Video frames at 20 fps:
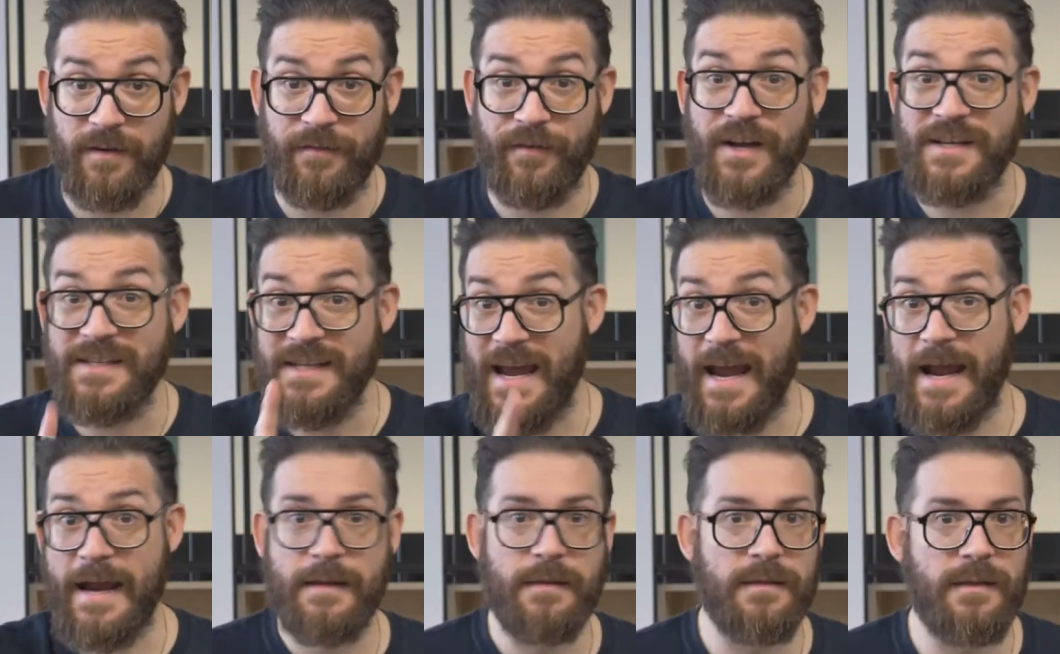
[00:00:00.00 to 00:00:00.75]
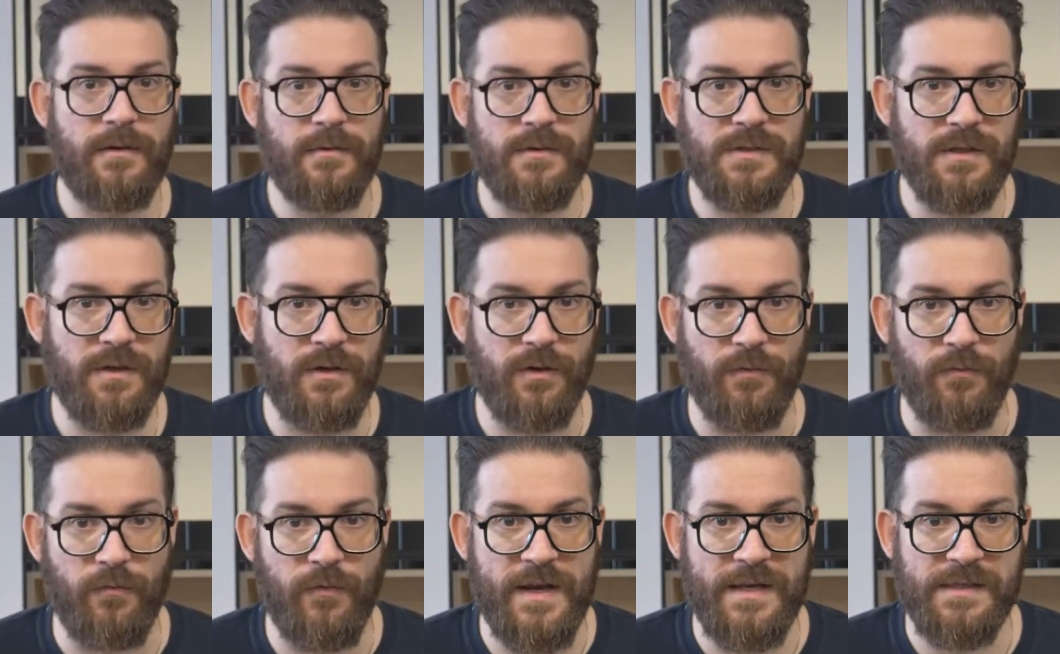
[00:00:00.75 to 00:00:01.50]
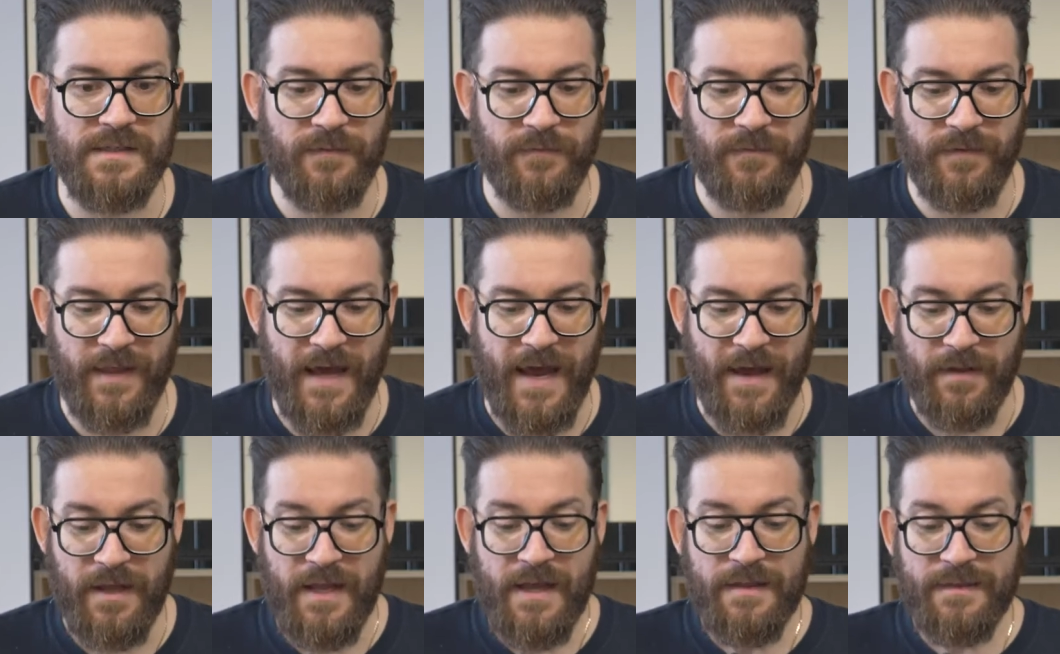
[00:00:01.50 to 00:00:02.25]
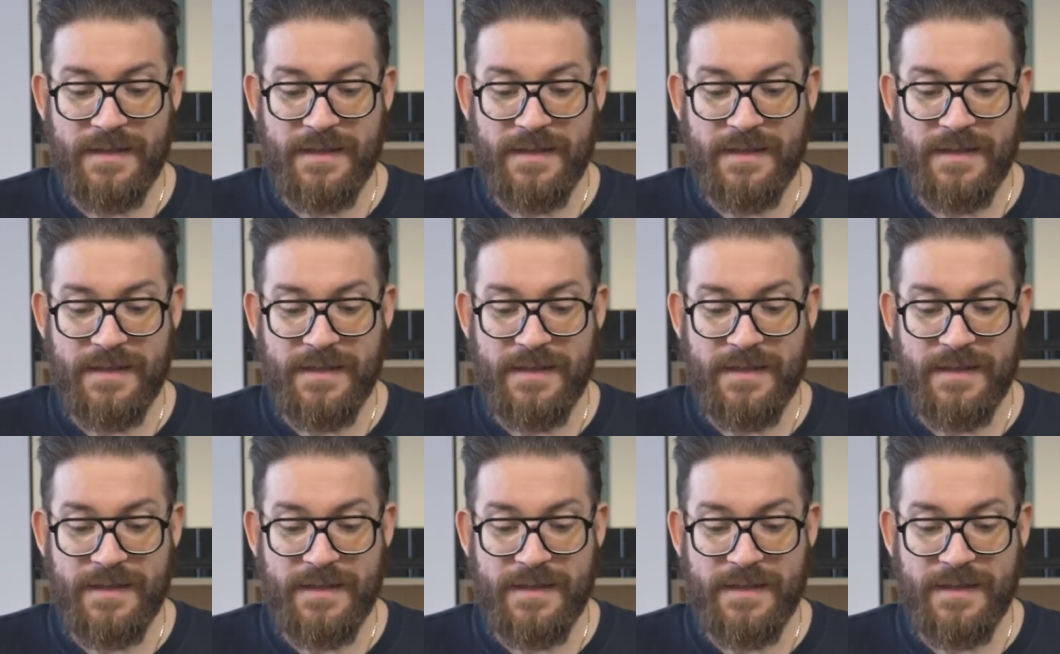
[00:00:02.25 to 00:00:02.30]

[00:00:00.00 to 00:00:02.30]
device, and there is a good reason for that.